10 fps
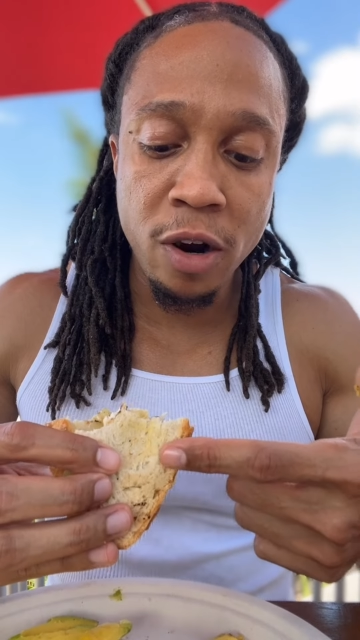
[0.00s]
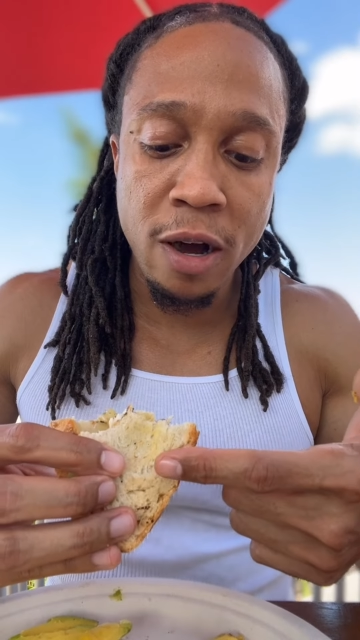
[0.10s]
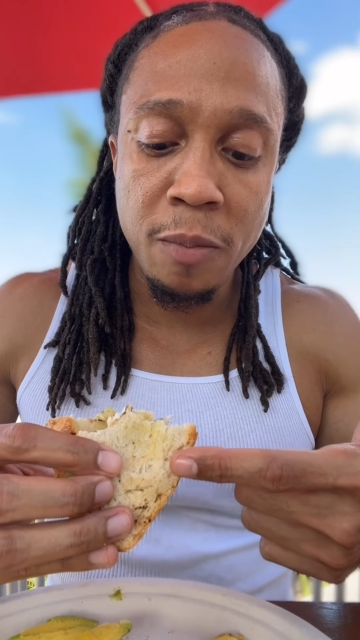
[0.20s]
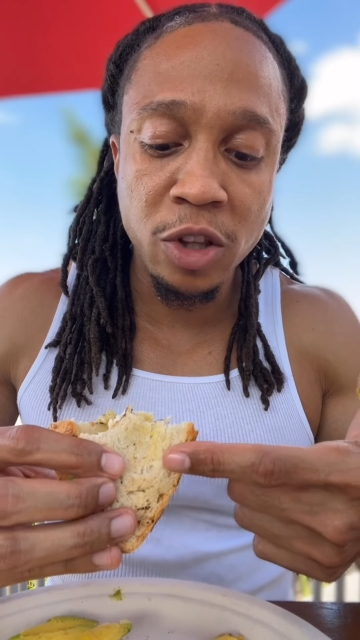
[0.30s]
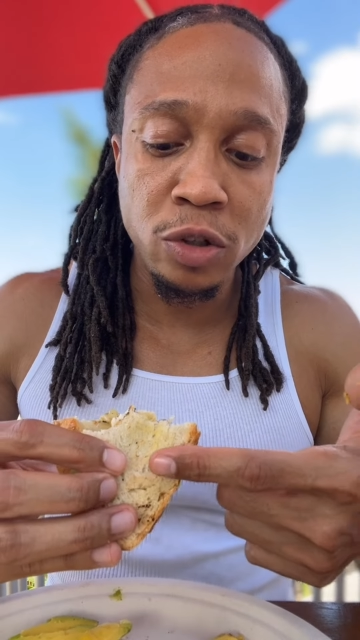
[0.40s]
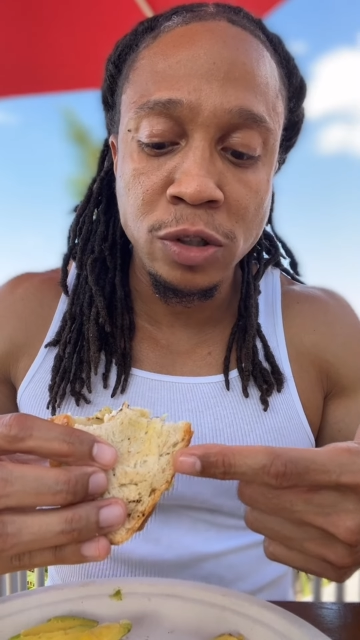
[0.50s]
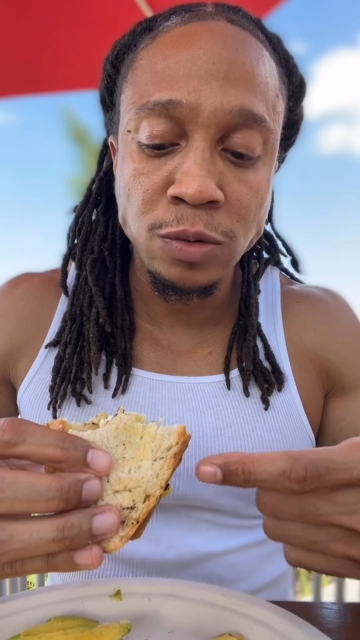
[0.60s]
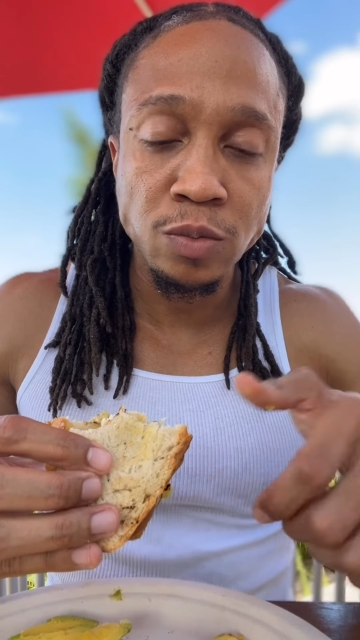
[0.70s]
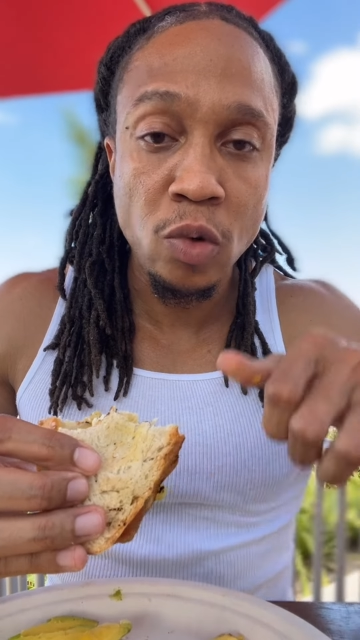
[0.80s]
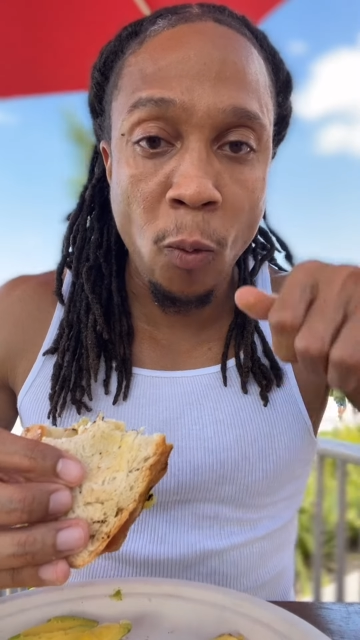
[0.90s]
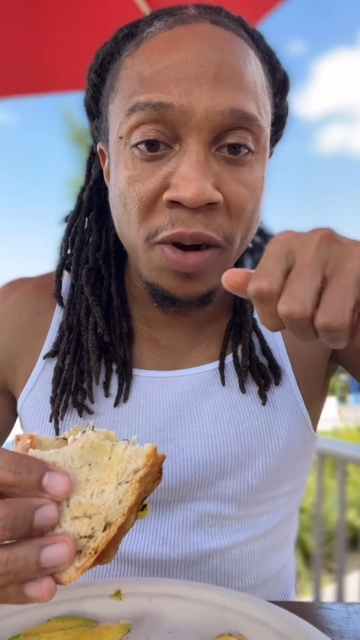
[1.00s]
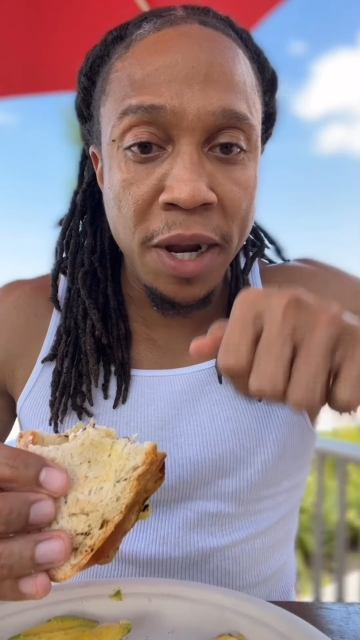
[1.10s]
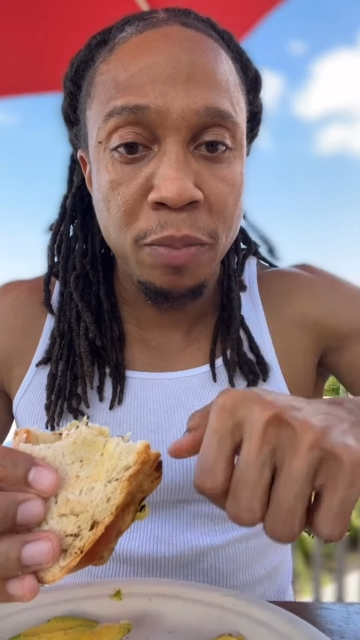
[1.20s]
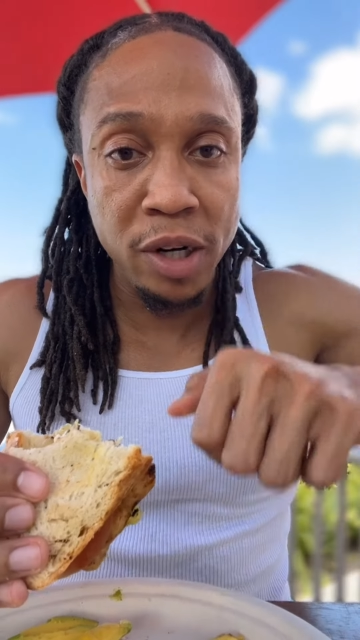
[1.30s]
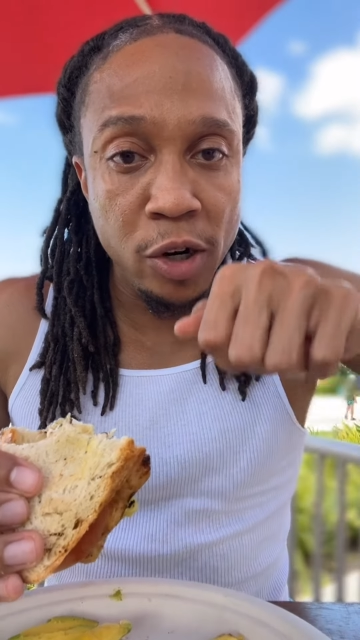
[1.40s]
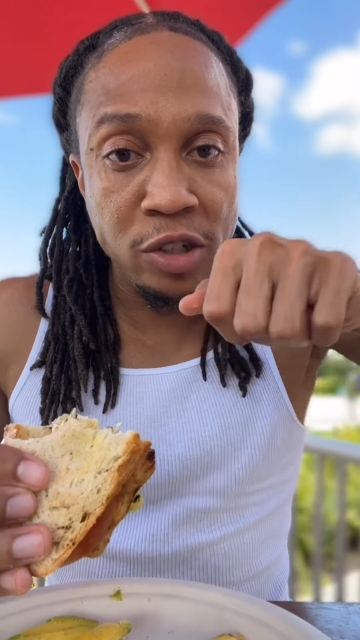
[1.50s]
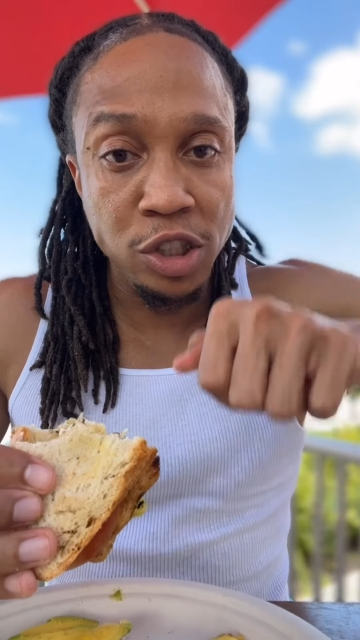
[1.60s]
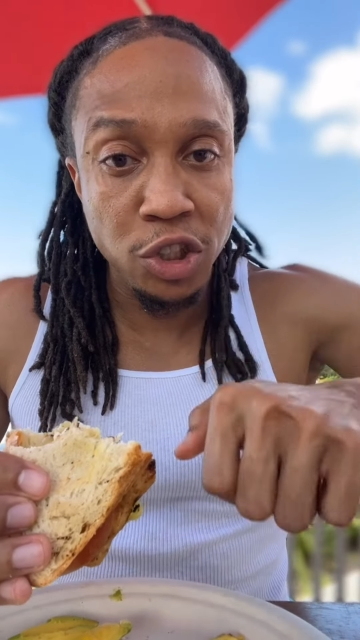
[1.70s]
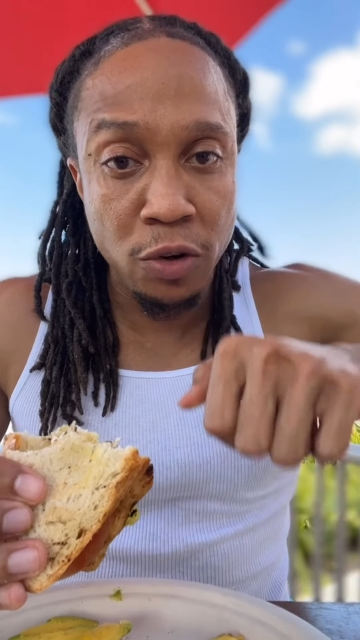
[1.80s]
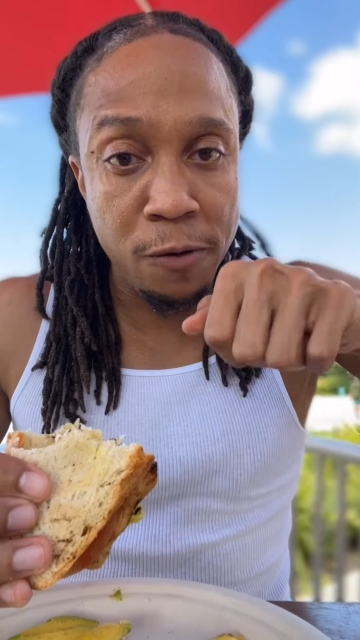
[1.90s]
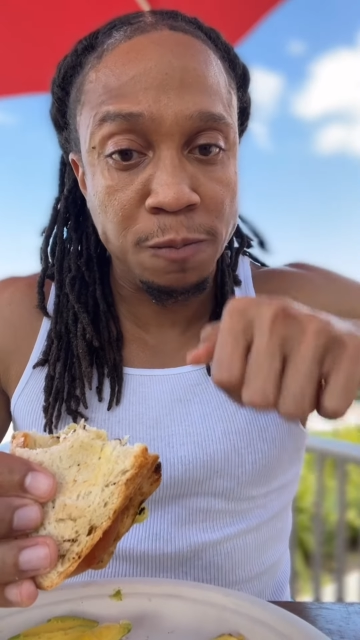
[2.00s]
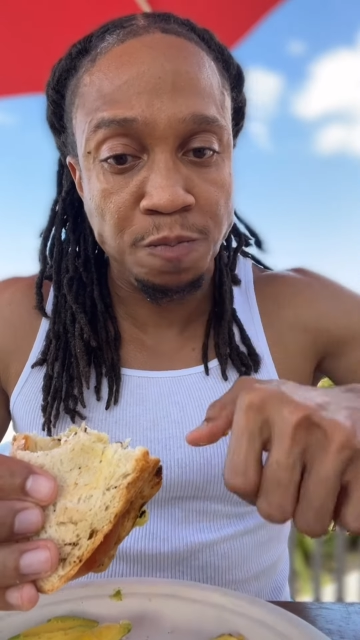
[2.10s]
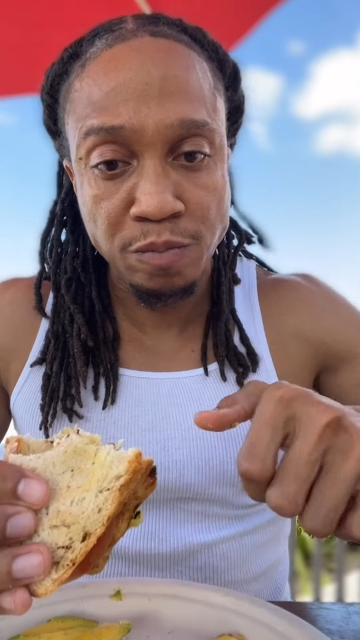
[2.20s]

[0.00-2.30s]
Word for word: coming through when they put it on the joint.